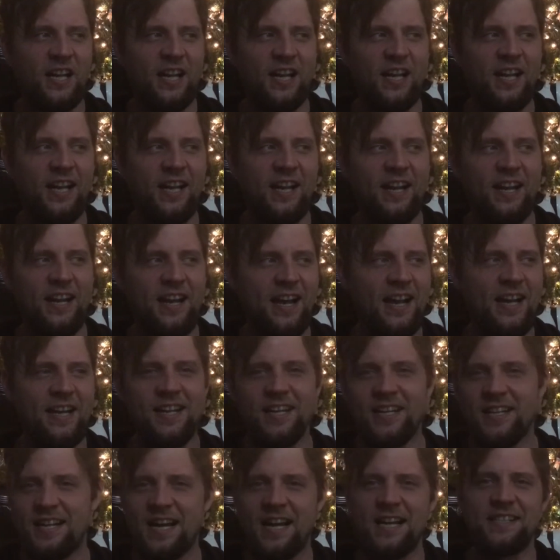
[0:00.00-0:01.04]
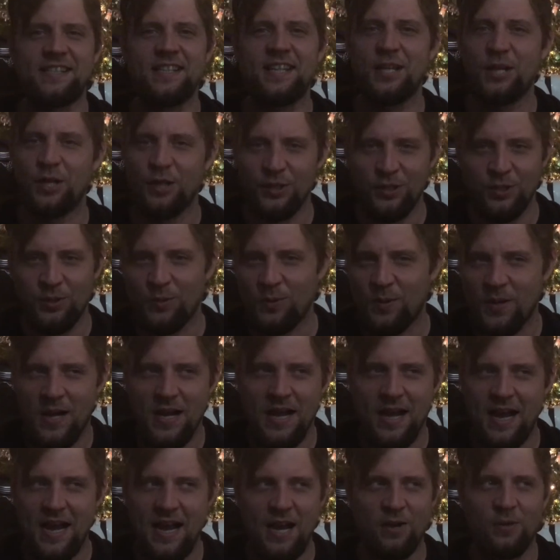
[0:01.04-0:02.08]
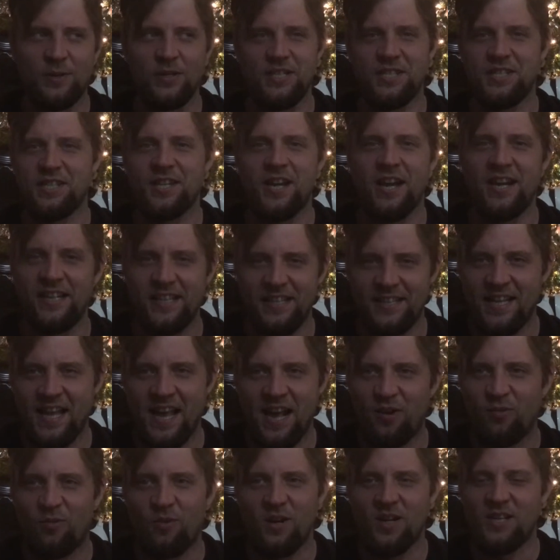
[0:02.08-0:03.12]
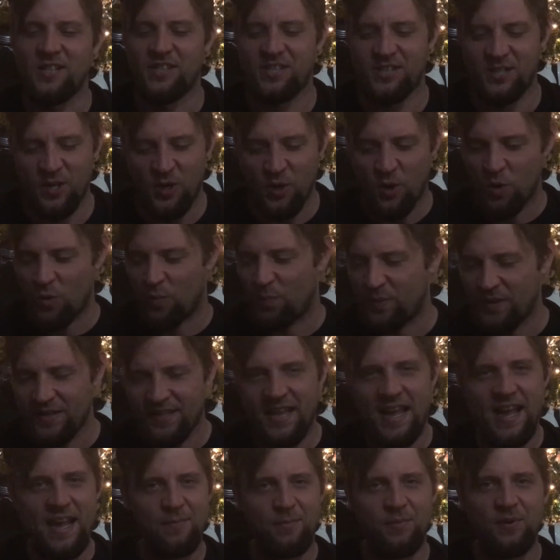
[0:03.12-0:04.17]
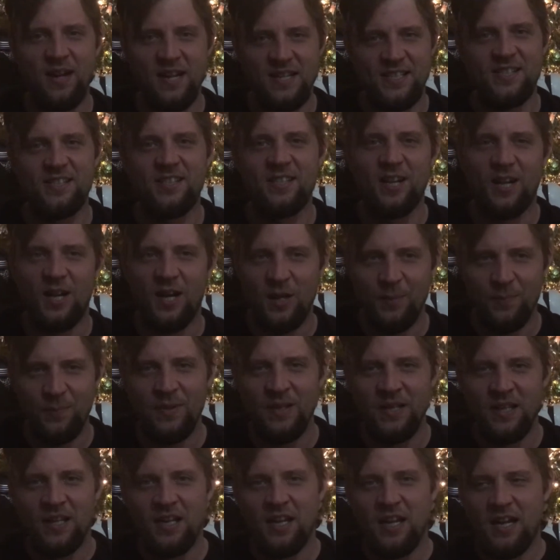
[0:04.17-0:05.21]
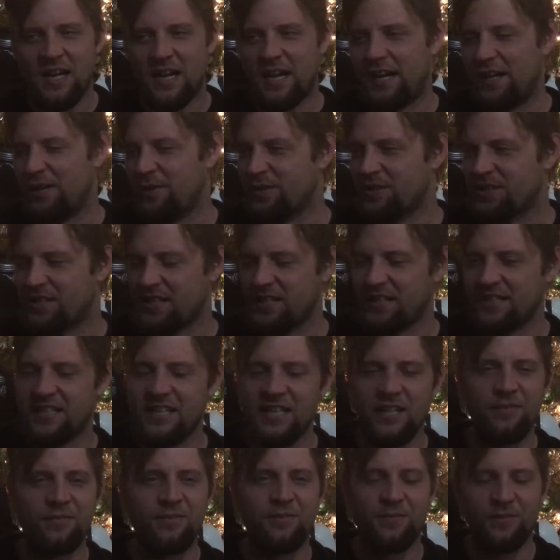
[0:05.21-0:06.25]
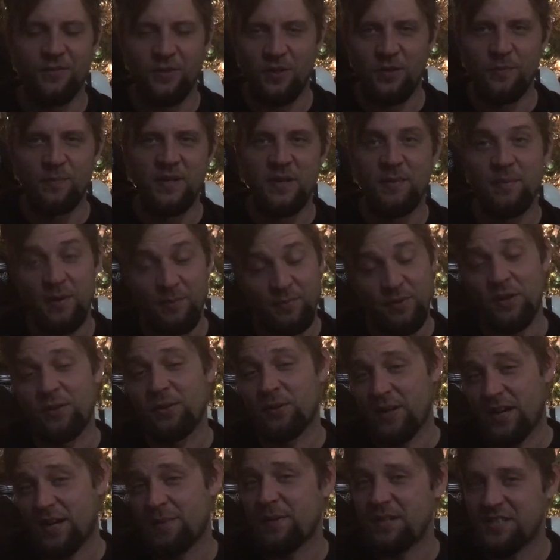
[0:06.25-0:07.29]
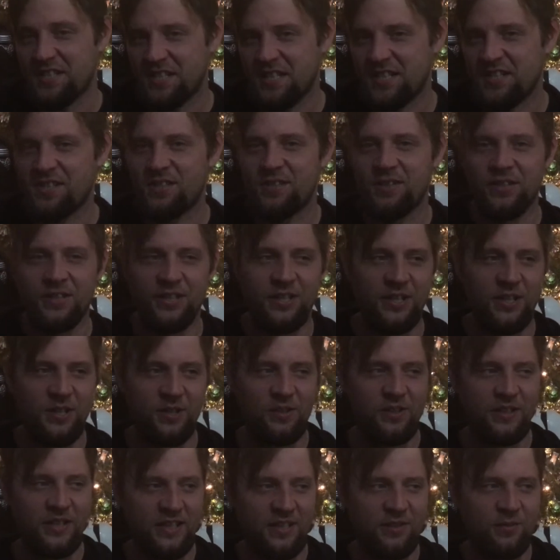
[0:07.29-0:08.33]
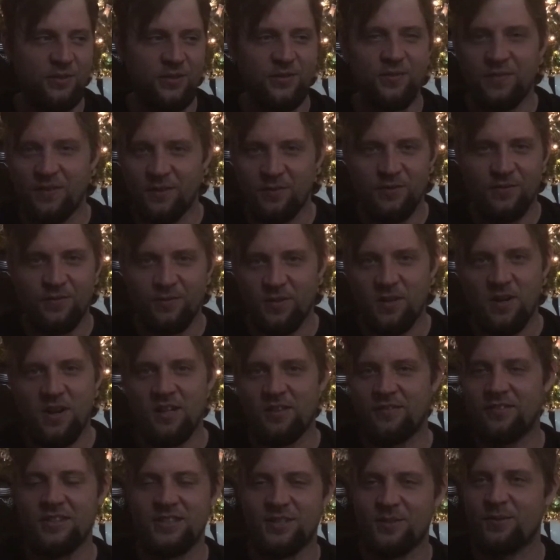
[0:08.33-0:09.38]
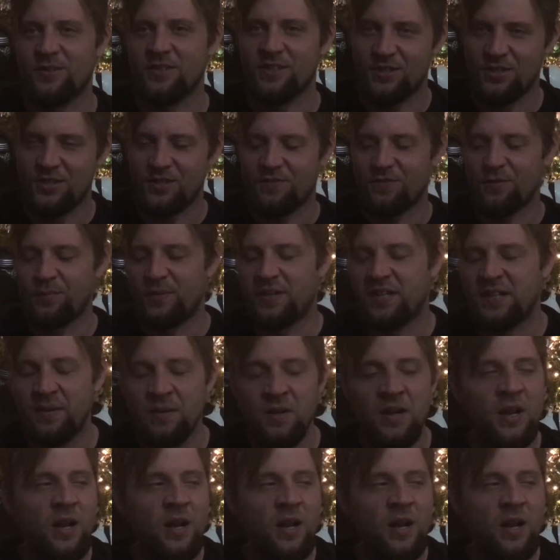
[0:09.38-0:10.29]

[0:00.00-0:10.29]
And I cannot tell you how exciting that was to open that present up. It was a gift for me, my brother, and my sister. You know, like it was for all of us. It wasn't just for me.